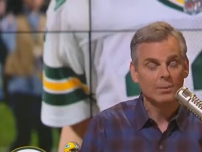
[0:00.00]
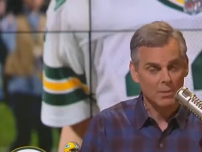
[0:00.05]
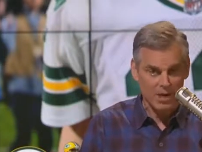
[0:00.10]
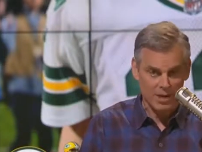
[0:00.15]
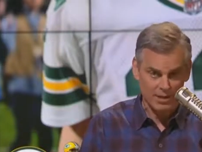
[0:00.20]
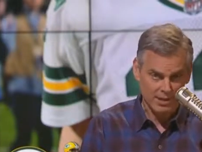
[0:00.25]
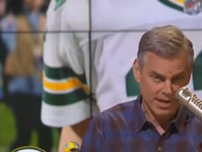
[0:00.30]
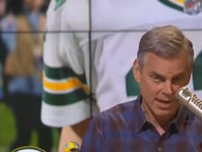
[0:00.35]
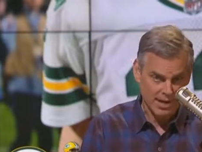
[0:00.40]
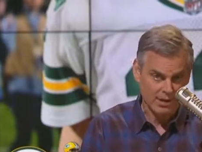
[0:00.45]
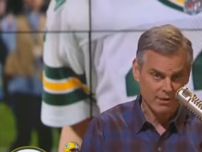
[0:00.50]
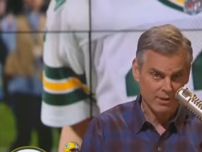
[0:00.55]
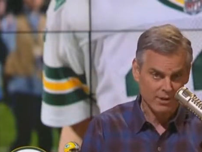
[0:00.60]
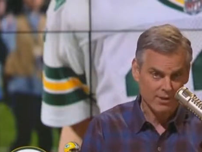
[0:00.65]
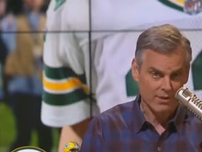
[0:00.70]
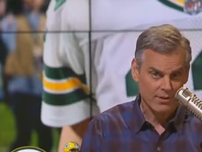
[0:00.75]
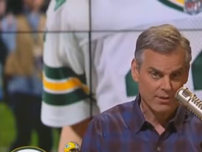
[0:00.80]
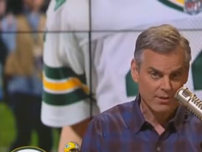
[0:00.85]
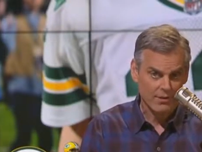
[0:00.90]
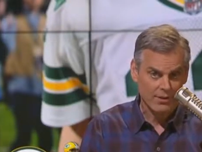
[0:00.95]
Come on now.
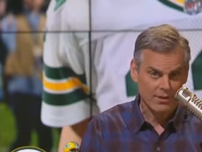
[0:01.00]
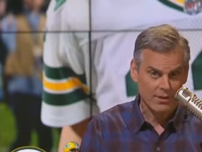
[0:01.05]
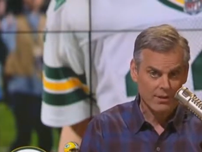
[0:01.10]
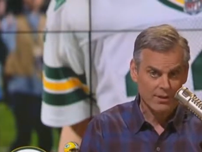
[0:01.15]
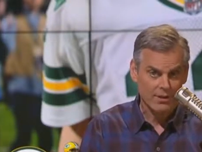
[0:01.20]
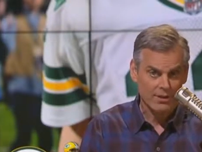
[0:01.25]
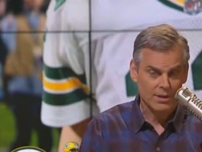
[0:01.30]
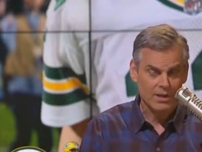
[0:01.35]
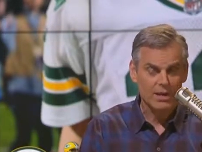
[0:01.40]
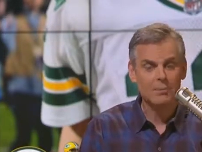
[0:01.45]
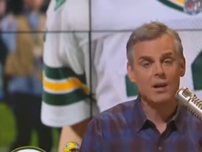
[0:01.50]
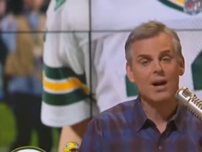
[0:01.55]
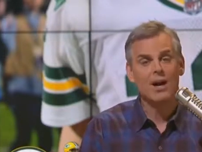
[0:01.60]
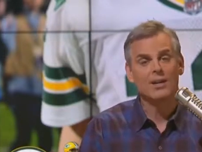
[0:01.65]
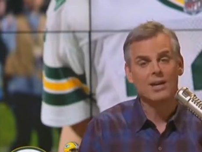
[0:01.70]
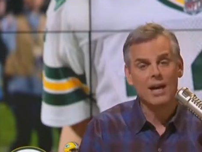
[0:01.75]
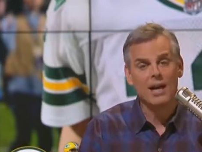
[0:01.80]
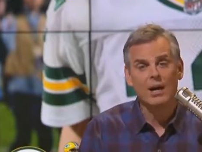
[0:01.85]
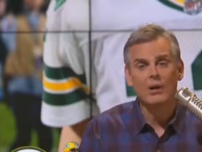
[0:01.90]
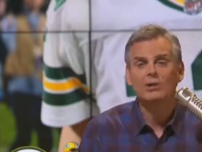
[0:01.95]
Come
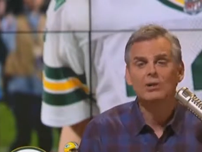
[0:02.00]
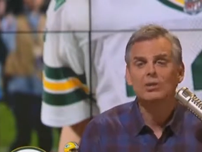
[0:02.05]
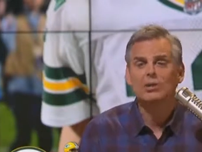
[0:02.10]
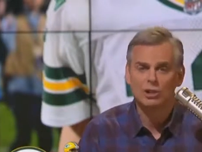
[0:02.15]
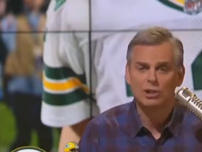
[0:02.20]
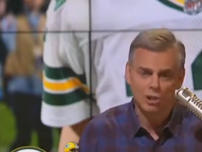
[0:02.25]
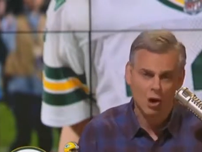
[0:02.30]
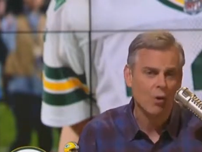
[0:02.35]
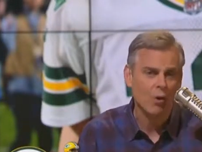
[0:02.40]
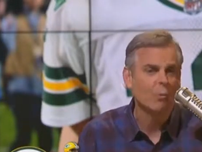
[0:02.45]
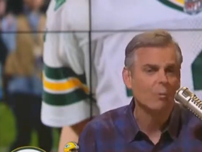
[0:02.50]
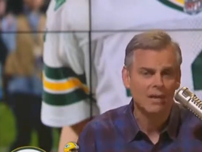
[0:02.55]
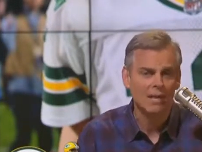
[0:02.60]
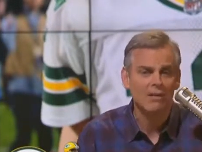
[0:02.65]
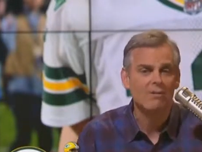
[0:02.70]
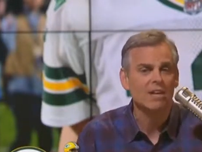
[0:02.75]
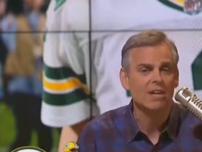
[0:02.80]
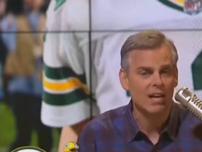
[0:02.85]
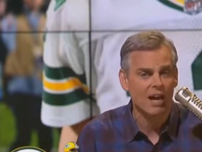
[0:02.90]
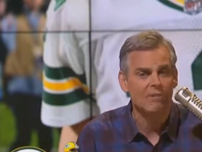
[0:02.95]
on now. Show
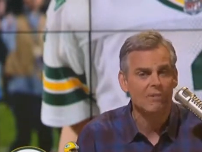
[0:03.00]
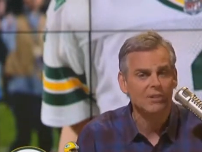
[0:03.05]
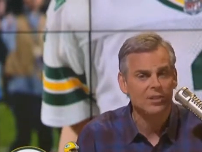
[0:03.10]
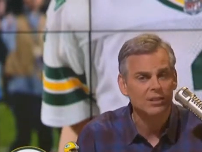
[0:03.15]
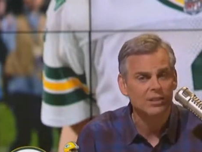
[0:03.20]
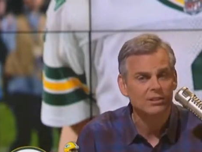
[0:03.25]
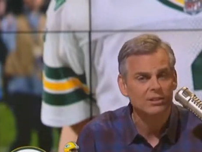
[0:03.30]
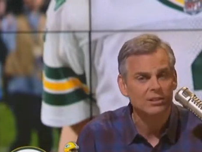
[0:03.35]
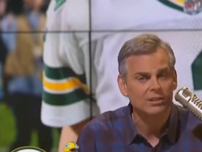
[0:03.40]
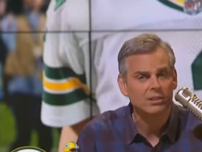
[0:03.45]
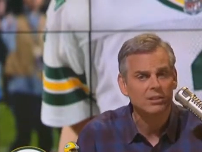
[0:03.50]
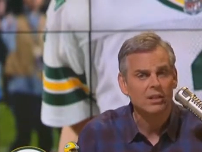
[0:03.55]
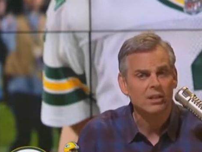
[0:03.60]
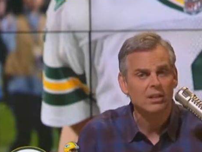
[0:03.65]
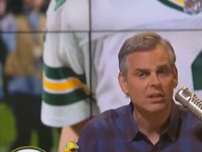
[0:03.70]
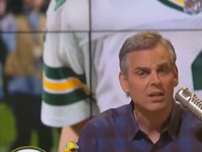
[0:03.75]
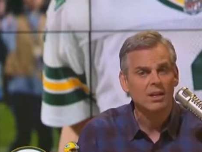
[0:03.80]
me the evidence.